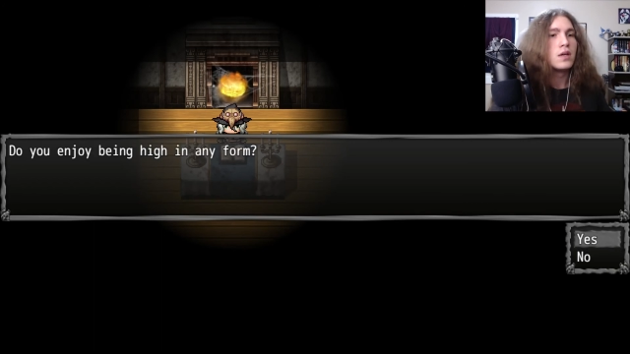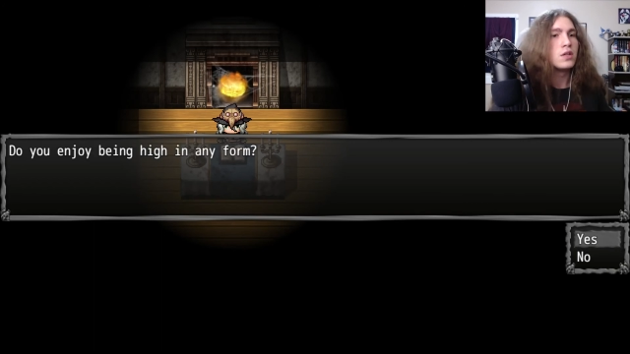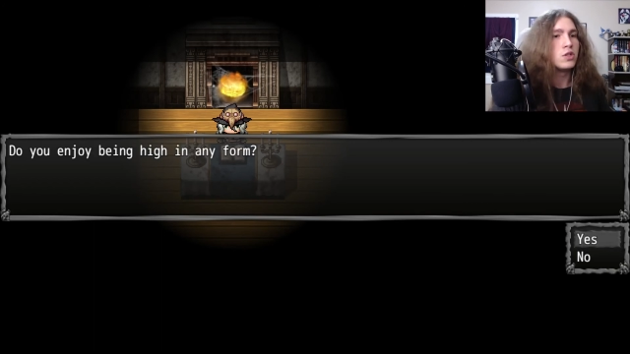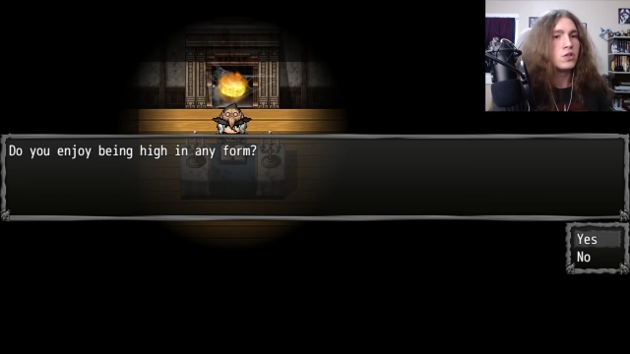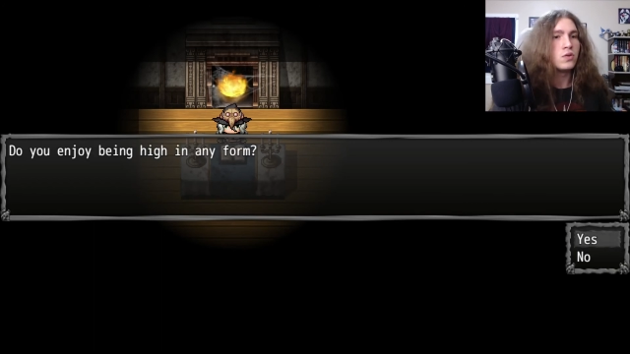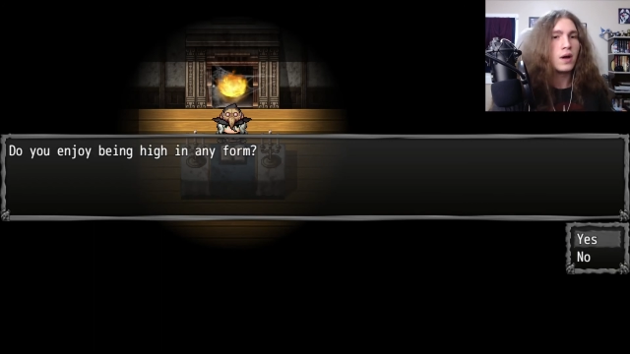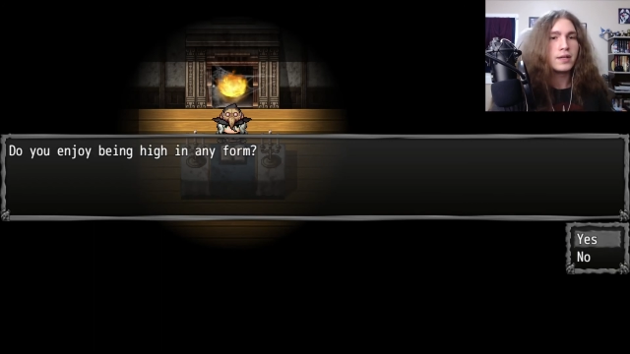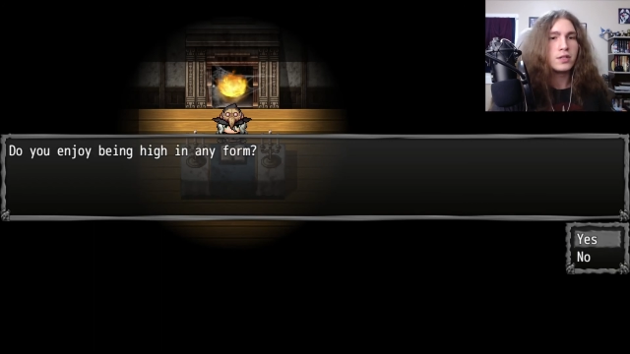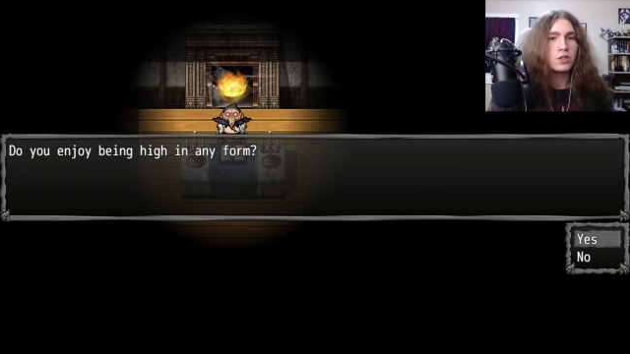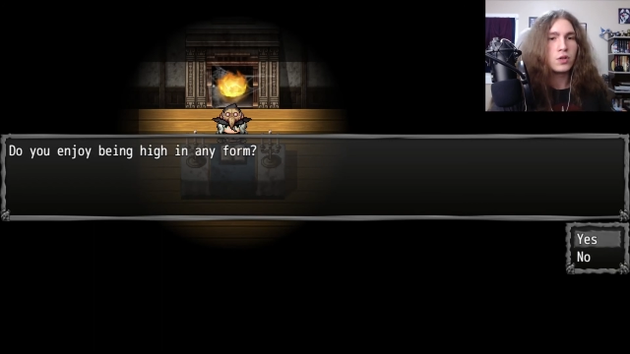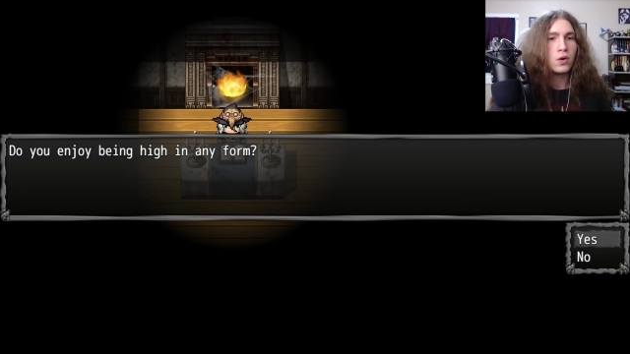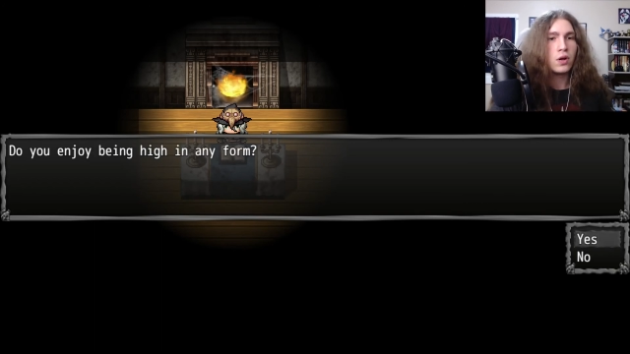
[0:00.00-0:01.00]
Do I
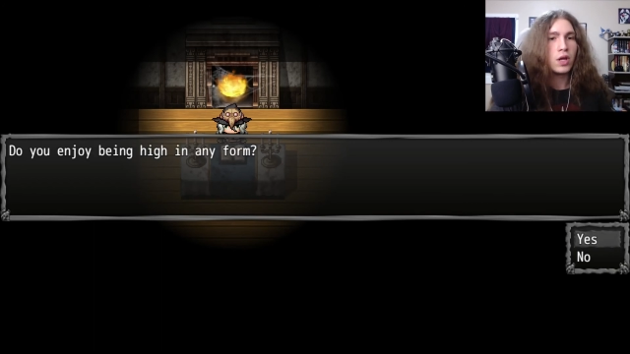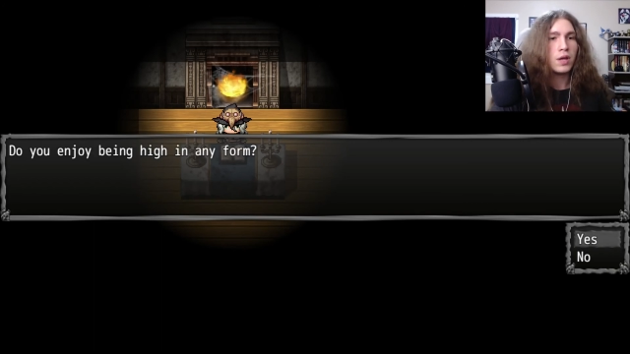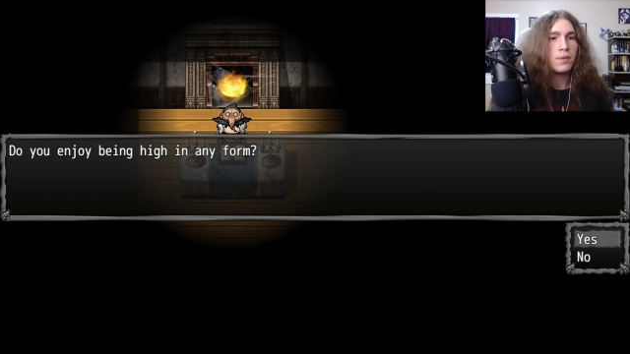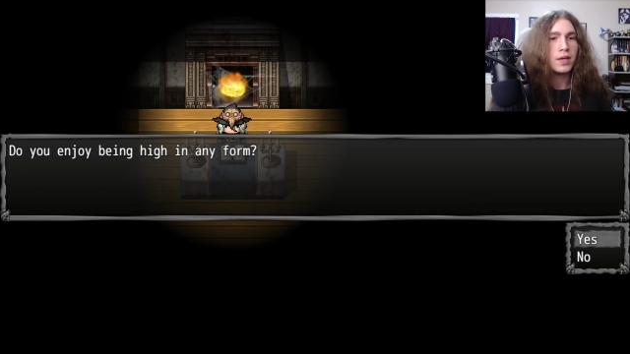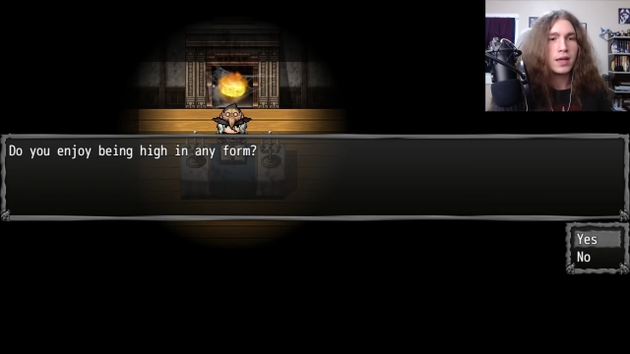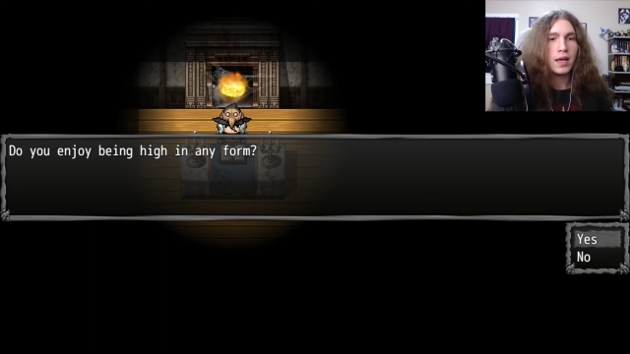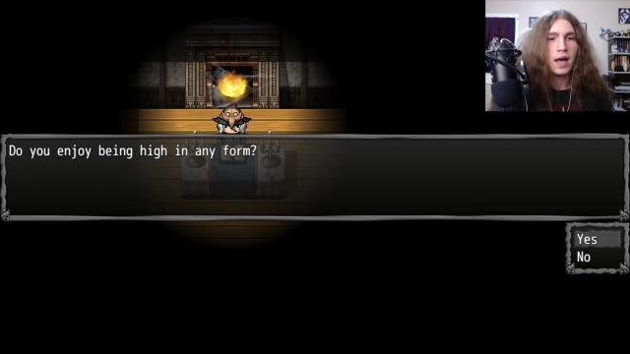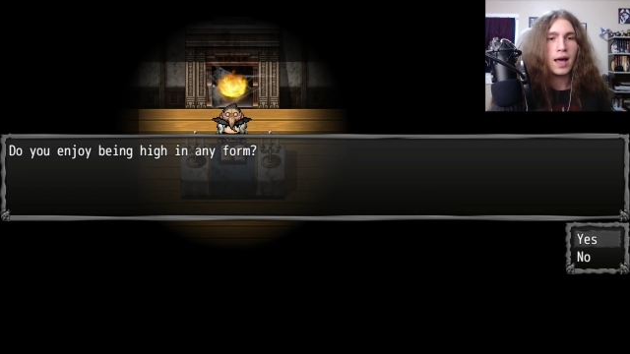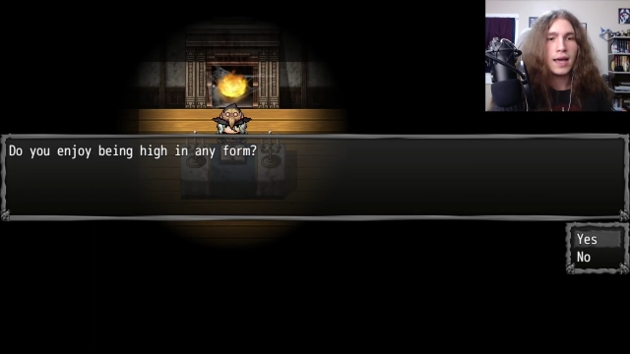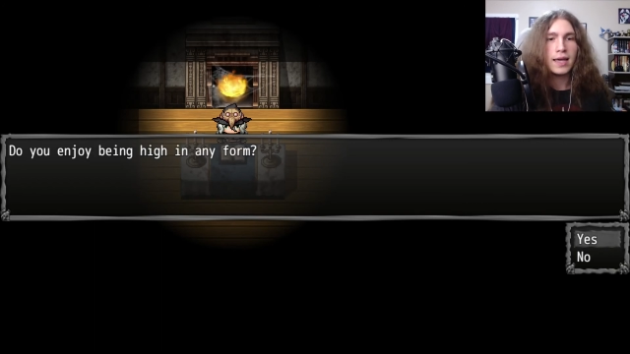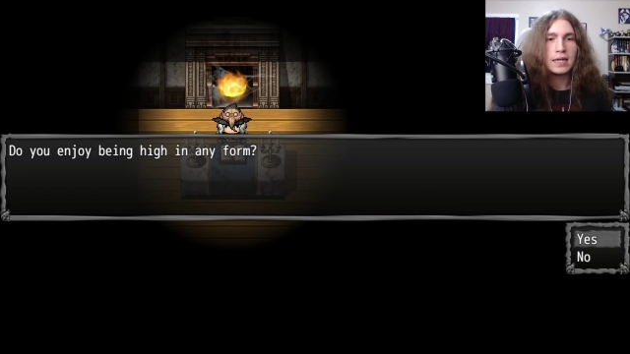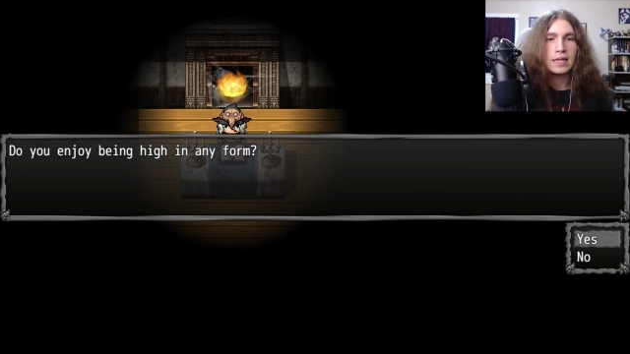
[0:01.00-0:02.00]
enjoy being
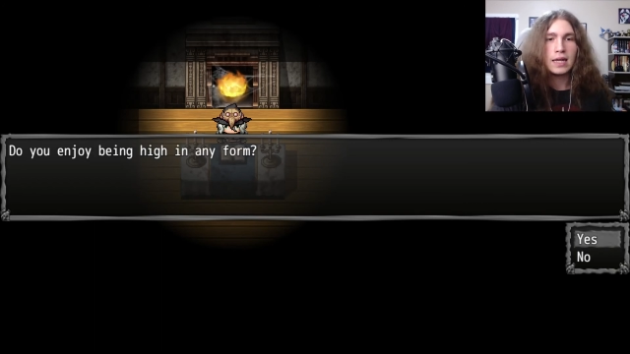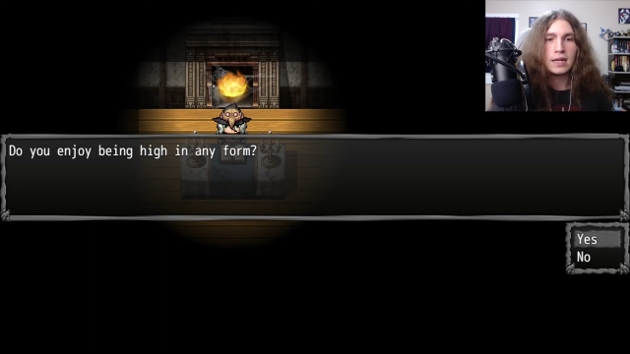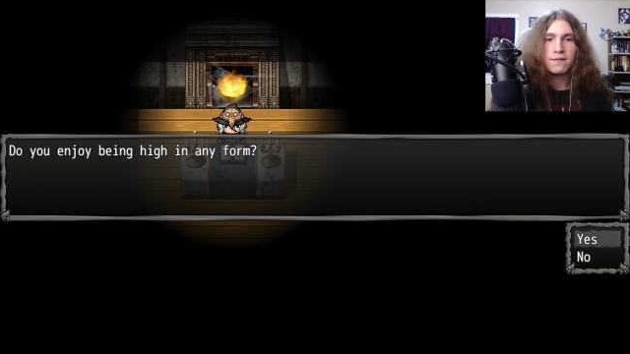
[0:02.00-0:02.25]
high in any